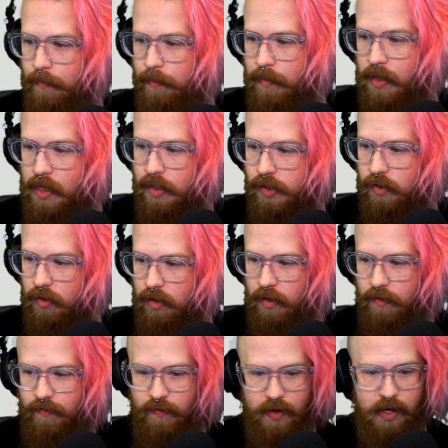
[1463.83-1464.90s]
Magical
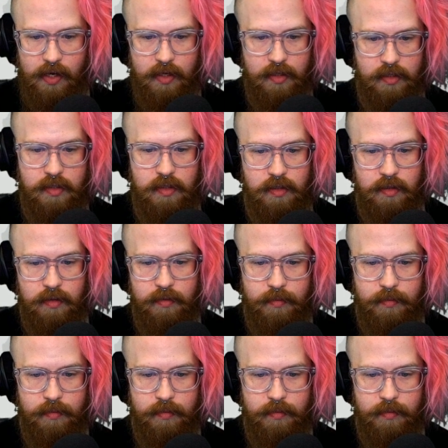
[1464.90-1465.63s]
effects